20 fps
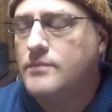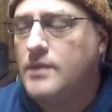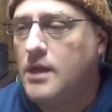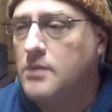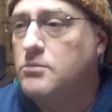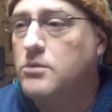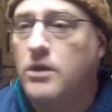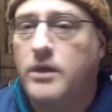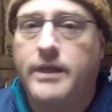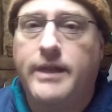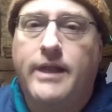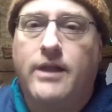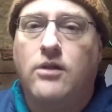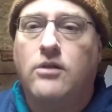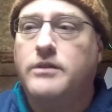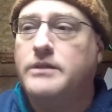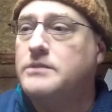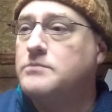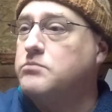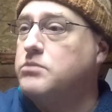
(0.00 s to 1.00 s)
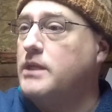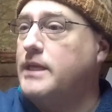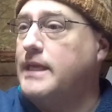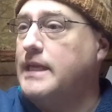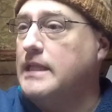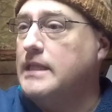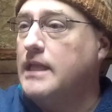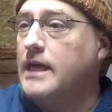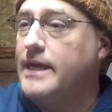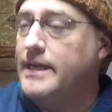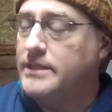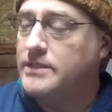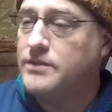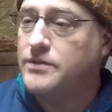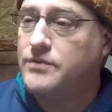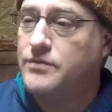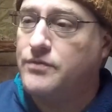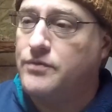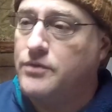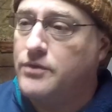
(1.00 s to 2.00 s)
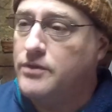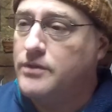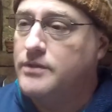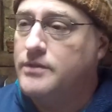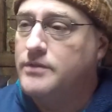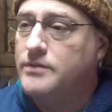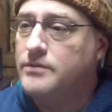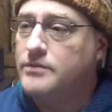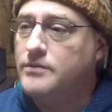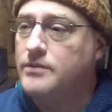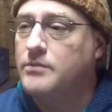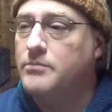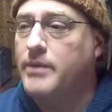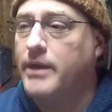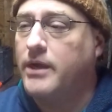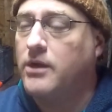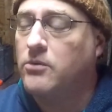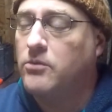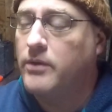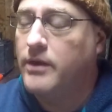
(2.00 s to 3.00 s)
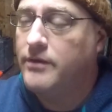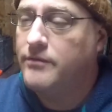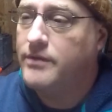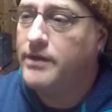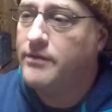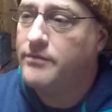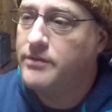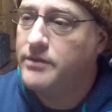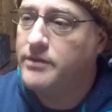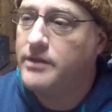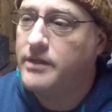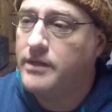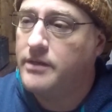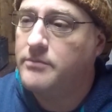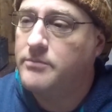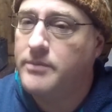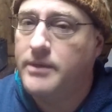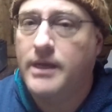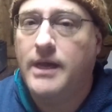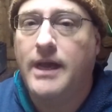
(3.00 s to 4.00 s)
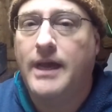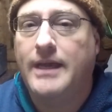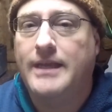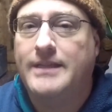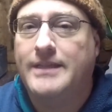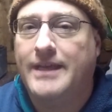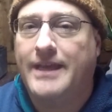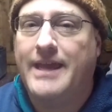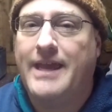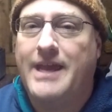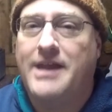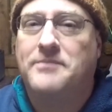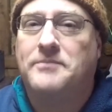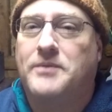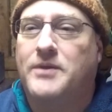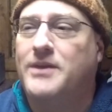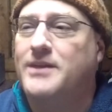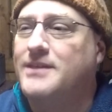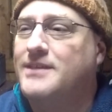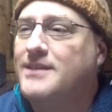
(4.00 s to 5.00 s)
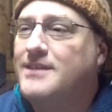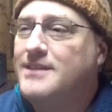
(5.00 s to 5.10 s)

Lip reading: looking at all these blinky lights for the microwave and everything behind the camera.